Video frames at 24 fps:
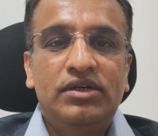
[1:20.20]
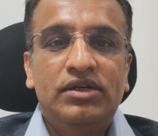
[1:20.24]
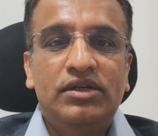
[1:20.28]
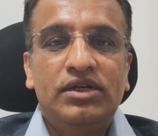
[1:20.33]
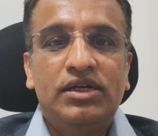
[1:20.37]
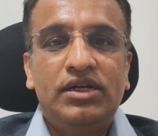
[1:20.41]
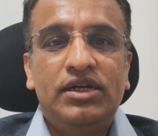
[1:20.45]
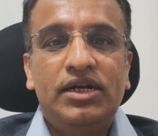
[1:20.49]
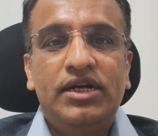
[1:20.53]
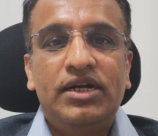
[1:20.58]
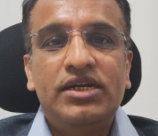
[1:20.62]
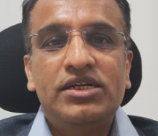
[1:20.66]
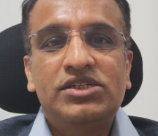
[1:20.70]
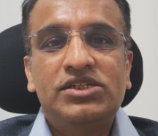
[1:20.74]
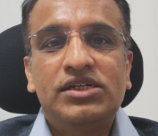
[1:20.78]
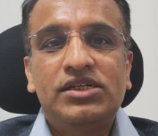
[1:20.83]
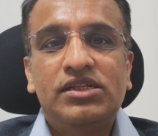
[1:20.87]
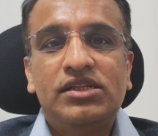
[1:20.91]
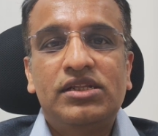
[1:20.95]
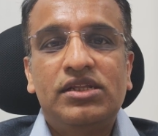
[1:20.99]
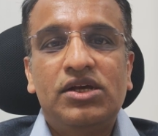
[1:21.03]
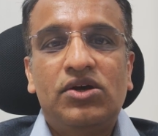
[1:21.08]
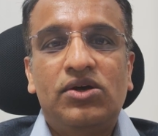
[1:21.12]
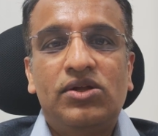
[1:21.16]
In
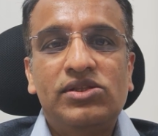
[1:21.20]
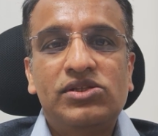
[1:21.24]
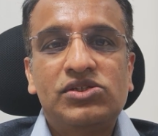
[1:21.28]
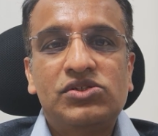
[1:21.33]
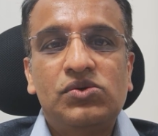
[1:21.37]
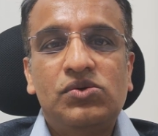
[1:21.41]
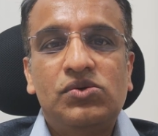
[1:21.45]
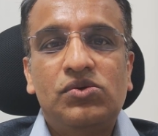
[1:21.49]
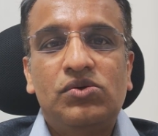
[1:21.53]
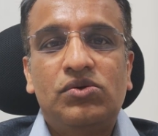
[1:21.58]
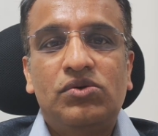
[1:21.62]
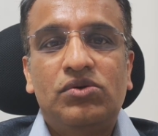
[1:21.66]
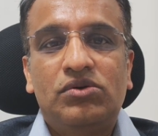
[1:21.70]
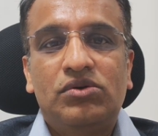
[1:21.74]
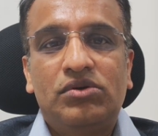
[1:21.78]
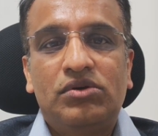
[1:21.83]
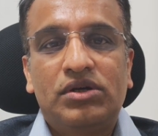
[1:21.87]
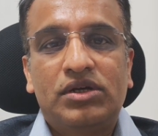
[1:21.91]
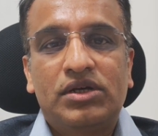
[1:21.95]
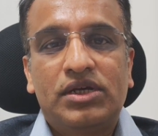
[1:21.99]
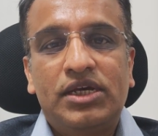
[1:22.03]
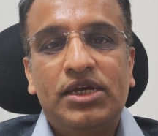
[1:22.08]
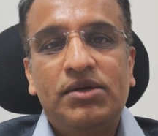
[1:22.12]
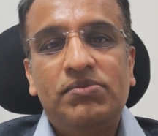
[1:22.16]
addition, they also
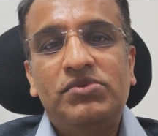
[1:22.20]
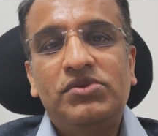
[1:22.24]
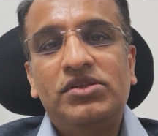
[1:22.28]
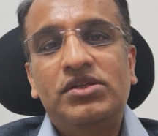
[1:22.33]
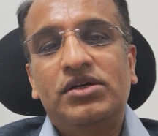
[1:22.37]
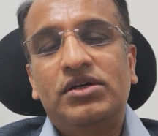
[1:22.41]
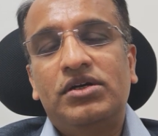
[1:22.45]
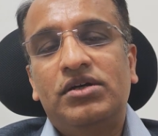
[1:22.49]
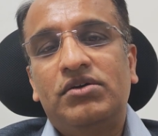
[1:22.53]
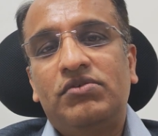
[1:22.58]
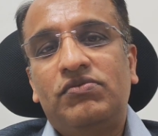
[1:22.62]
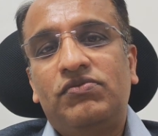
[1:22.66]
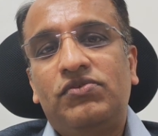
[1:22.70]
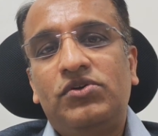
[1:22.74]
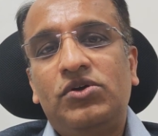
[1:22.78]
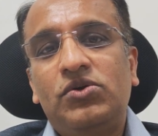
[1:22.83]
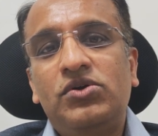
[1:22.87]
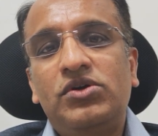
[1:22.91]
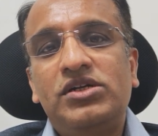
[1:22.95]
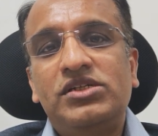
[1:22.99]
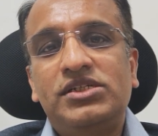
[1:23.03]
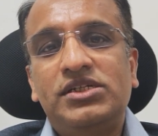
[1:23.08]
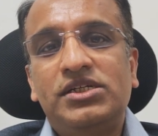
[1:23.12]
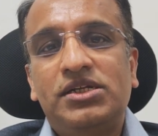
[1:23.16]
keep the
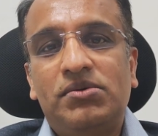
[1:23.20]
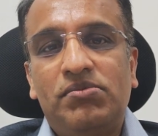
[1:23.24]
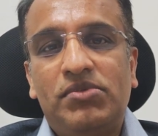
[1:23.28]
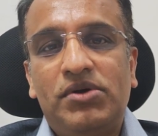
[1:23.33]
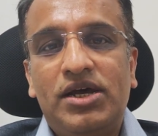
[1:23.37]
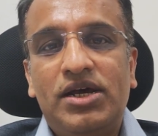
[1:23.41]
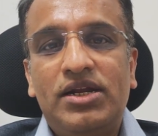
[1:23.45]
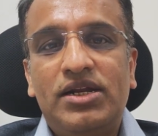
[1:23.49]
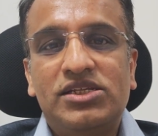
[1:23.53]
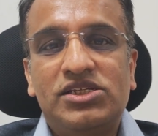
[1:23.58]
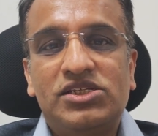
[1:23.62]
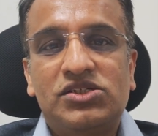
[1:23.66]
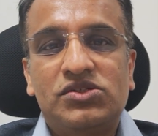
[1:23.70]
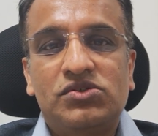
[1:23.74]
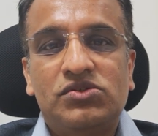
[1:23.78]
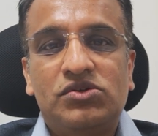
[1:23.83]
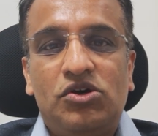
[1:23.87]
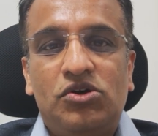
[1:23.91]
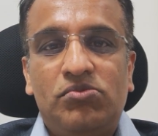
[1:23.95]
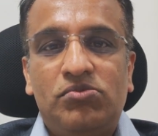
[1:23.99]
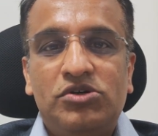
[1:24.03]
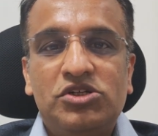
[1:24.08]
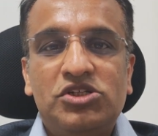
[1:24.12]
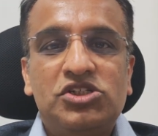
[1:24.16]
fluids in balance.
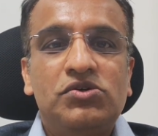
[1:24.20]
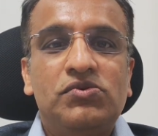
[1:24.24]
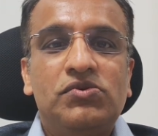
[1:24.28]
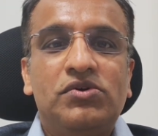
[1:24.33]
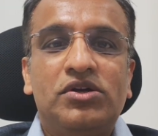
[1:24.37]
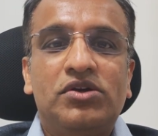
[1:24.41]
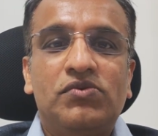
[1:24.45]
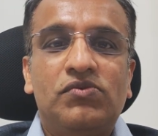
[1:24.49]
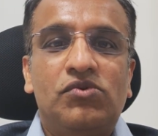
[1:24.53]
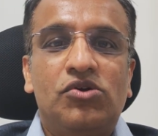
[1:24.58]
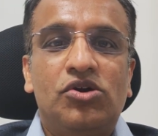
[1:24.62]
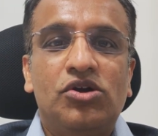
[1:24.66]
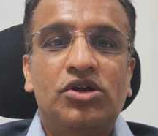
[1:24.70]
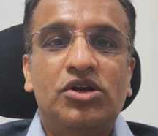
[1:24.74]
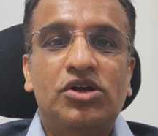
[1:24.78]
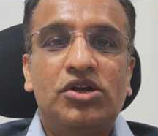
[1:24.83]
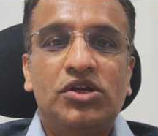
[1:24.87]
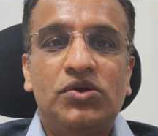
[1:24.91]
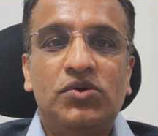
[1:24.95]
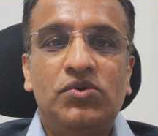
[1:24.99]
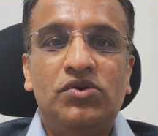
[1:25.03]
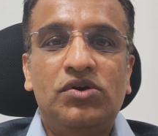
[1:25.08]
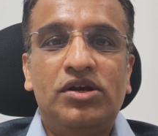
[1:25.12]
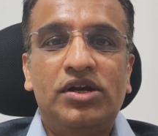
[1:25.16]
How much ever water
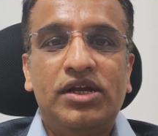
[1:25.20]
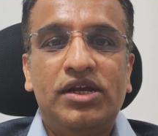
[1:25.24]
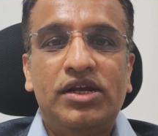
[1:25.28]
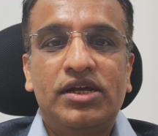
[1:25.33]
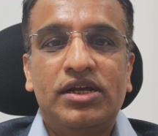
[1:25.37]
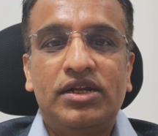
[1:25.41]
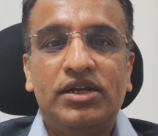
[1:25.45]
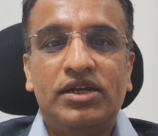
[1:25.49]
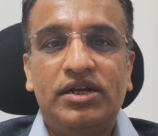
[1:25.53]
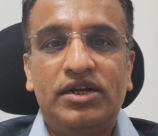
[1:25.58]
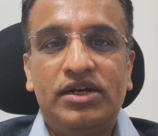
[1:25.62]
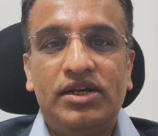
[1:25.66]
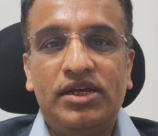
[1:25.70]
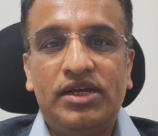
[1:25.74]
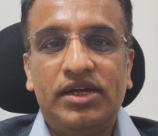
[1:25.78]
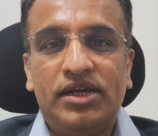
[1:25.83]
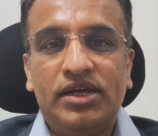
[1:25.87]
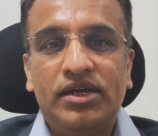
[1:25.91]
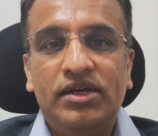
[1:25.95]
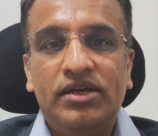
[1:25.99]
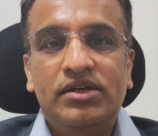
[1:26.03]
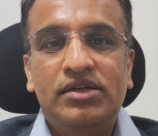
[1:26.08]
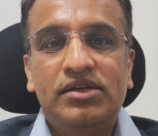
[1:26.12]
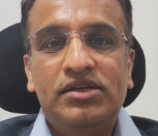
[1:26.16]
you drink in a
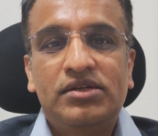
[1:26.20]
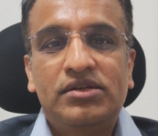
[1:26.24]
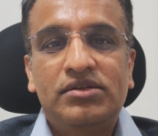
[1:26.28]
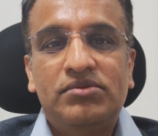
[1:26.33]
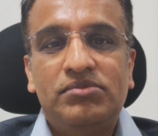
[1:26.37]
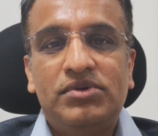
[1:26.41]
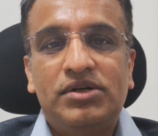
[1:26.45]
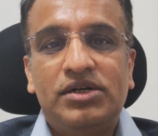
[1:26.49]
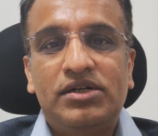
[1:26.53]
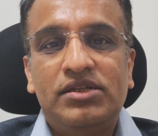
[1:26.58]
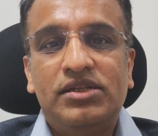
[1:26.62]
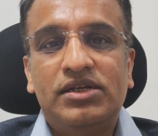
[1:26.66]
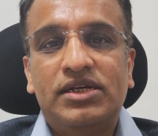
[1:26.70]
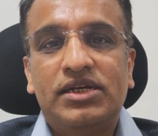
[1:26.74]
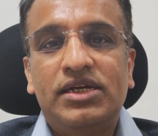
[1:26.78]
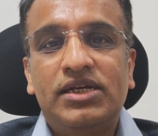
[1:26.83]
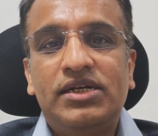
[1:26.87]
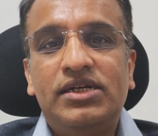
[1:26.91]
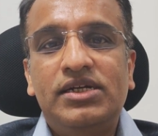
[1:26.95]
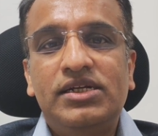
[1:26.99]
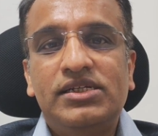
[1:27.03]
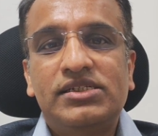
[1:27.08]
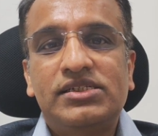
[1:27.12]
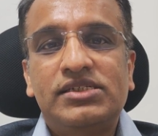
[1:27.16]
day, but the
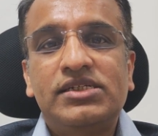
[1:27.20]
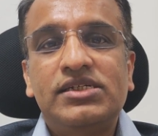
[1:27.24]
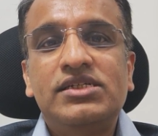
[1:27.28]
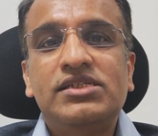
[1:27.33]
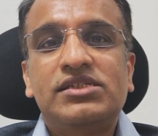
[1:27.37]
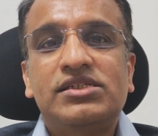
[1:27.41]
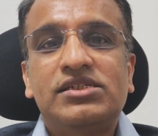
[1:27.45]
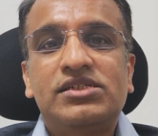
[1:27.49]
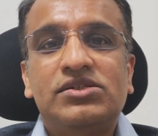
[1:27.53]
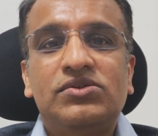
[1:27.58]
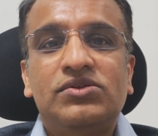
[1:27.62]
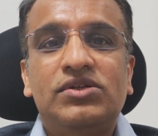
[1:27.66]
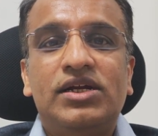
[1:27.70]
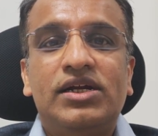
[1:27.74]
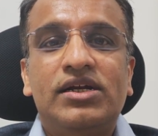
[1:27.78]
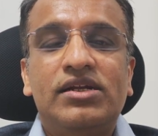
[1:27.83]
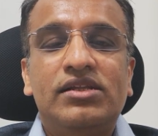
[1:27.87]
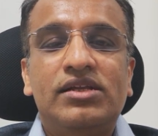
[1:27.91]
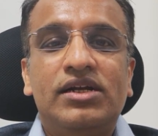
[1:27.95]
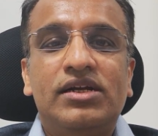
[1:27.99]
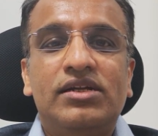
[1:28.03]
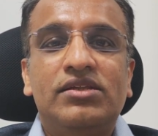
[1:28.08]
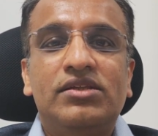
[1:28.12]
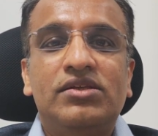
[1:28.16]
kidney sees to that
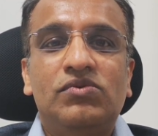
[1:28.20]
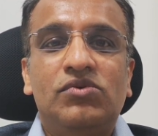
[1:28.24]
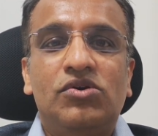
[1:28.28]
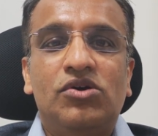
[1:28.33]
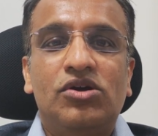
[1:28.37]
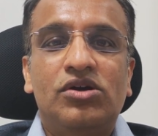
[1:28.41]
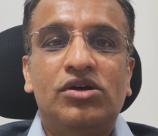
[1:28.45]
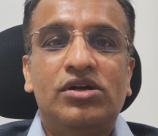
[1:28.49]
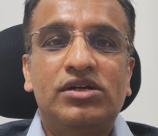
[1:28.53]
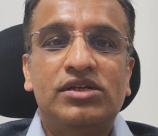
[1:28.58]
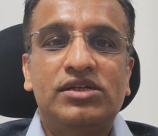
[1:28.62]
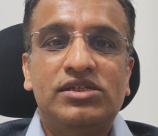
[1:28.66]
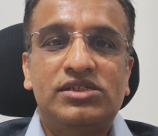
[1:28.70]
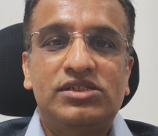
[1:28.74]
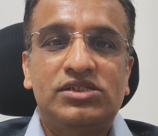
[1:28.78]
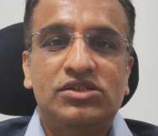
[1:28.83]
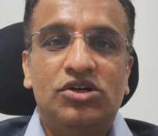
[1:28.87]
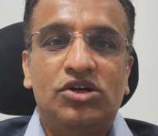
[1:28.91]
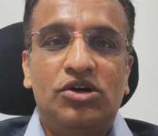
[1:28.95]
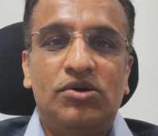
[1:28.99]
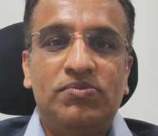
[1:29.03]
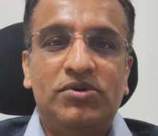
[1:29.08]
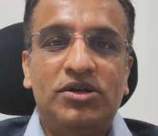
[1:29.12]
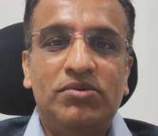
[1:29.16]
the water is
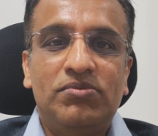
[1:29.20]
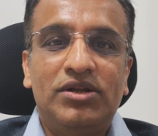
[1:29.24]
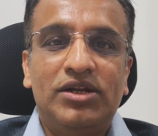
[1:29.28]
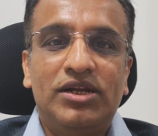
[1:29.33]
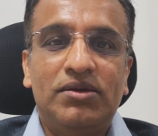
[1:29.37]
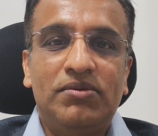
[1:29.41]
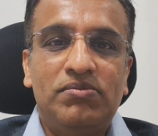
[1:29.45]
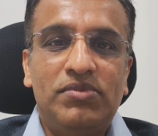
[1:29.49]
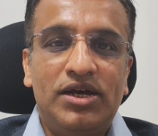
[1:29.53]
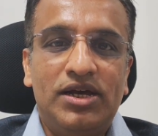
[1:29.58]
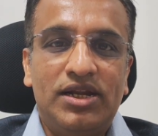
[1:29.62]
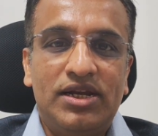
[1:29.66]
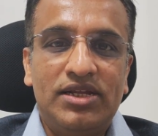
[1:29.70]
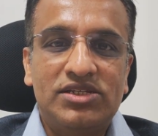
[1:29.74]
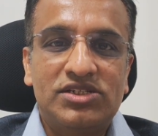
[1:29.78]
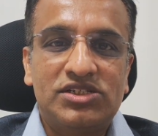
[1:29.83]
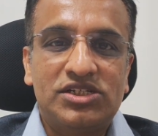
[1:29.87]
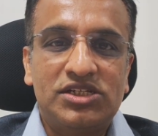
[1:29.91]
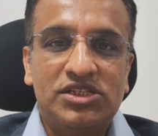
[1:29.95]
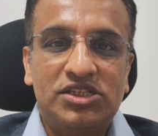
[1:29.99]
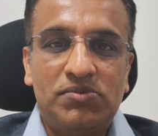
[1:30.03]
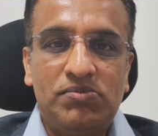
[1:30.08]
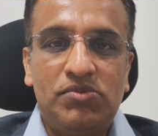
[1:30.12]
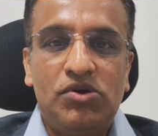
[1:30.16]
optimally
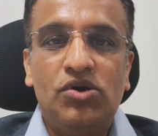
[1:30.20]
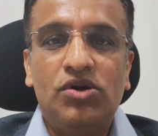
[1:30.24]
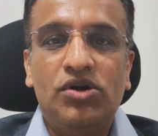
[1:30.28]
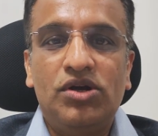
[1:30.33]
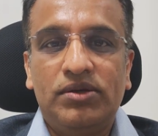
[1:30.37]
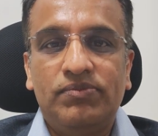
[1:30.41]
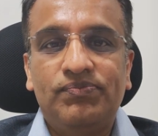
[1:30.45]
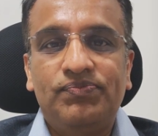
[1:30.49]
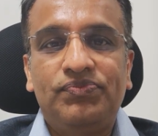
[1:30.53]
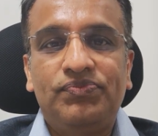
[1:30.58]
balanced in the body.